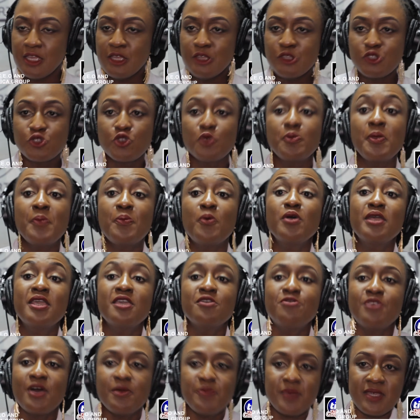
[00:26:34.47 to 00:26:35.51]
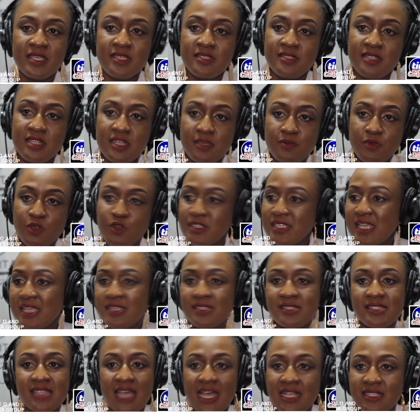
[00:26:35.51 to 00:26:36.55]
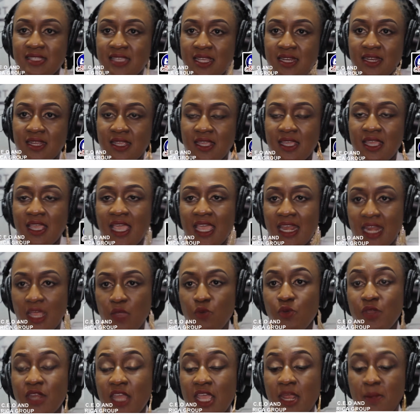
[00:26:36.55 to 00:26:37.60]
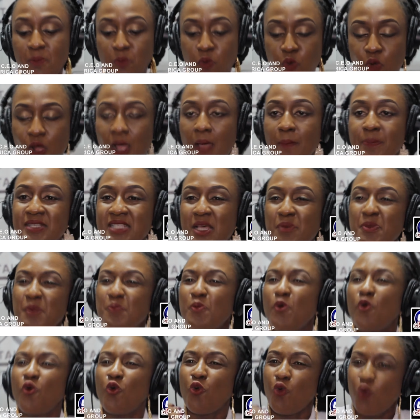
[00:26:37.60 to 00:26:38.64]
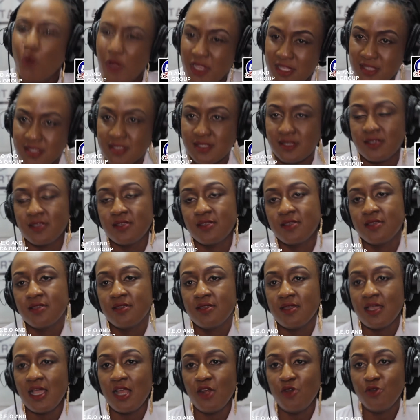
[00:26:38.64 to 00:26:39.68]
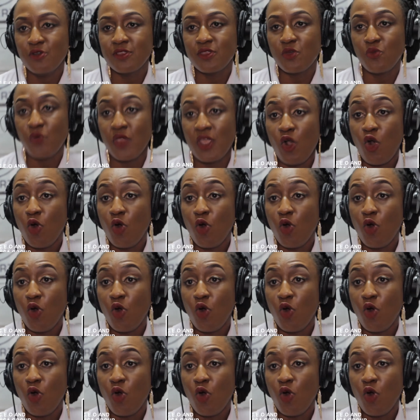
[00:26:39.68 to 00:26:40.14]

So people give up easily, because I started and I quit. And what happens is that people quit along the way.